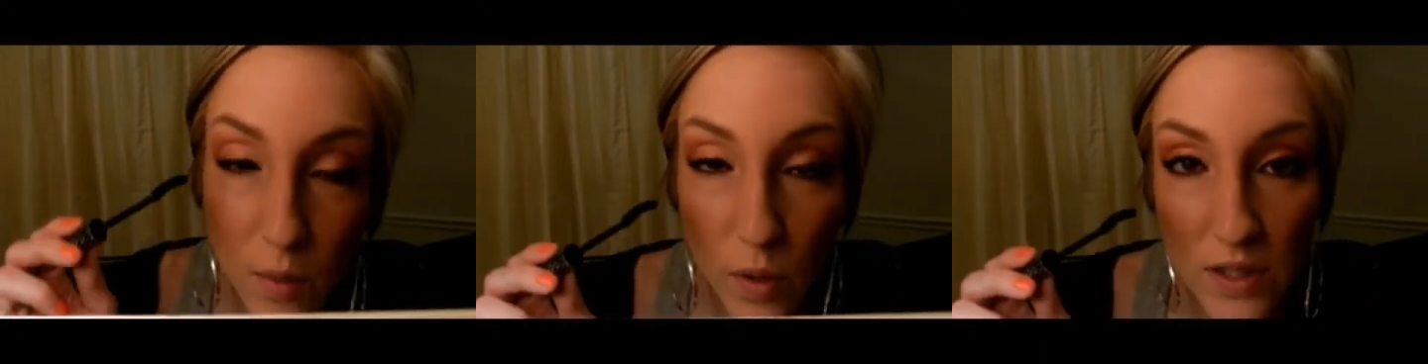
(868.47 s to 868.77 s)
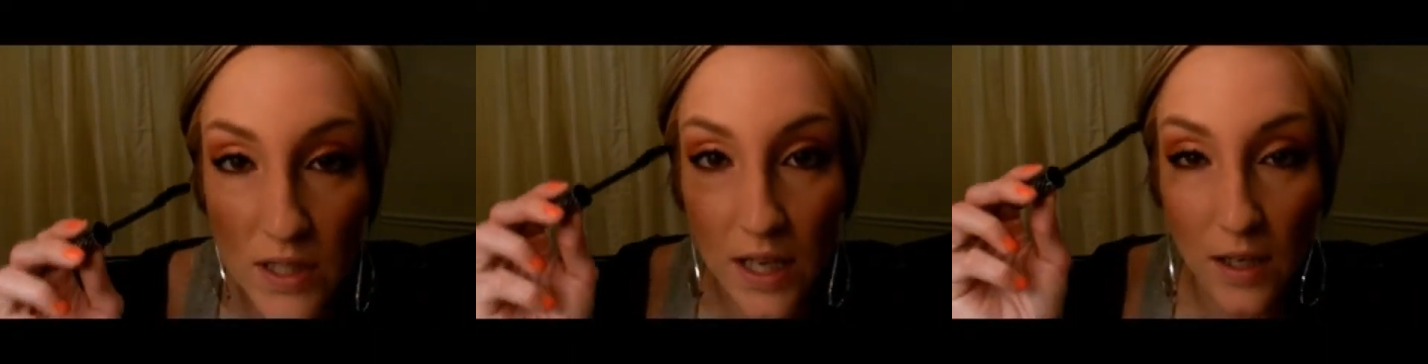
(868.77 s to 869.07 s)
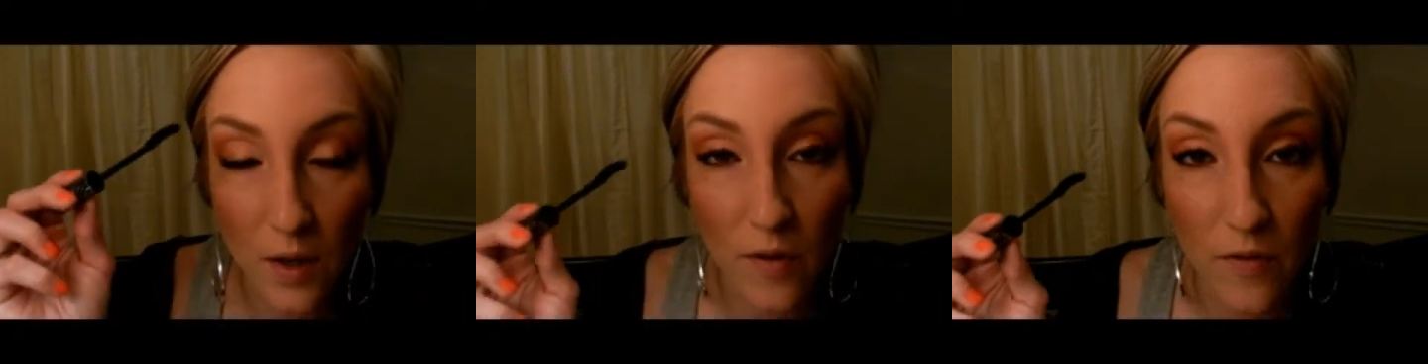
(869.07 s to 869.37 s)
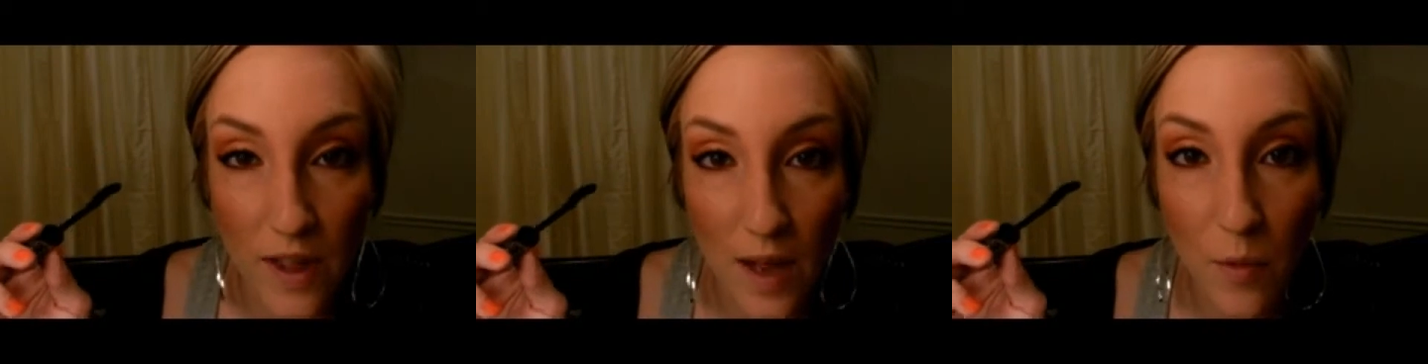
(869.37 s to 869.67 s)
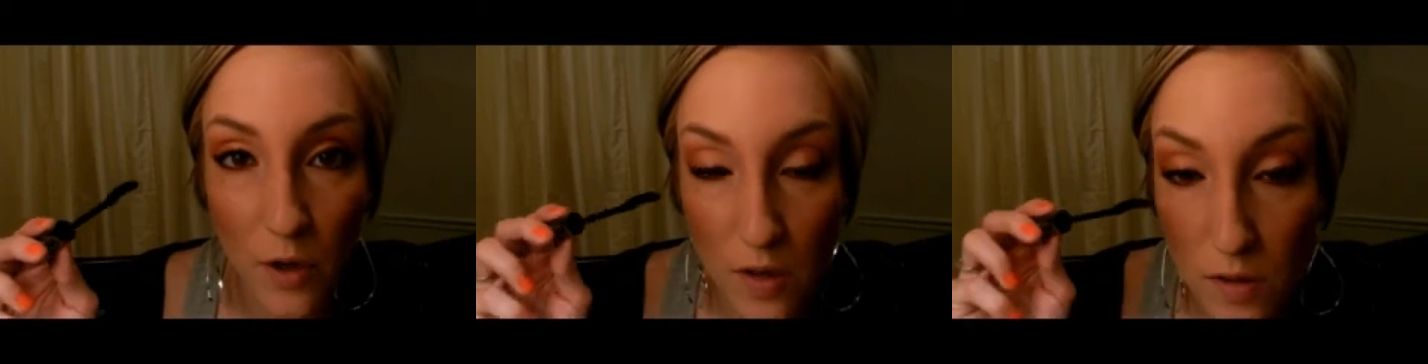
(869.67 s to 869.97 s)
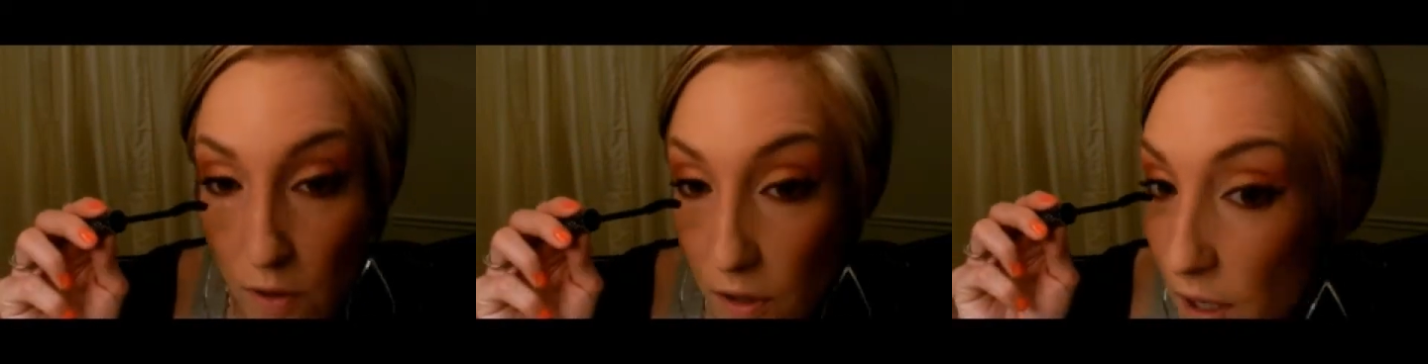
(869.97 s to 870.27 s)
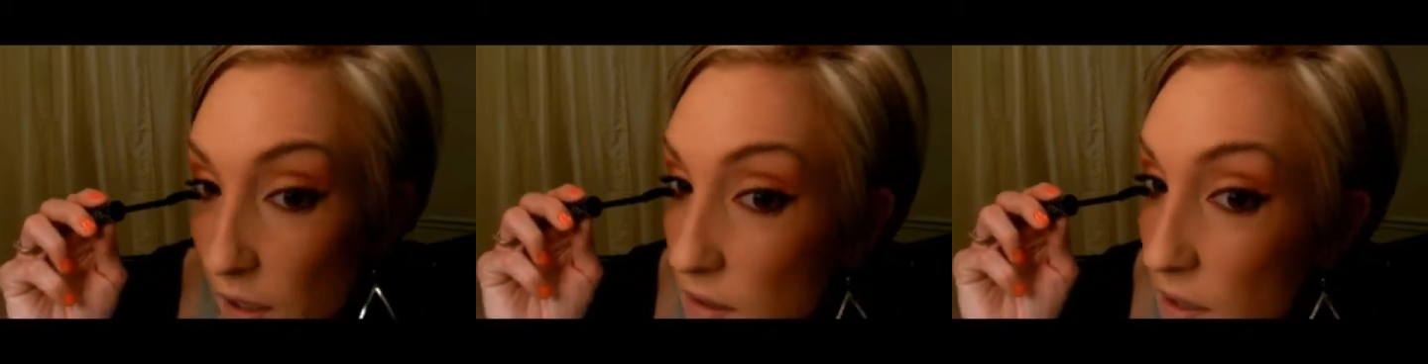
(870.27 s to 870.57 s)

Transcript: Once again, going for that more youthful look.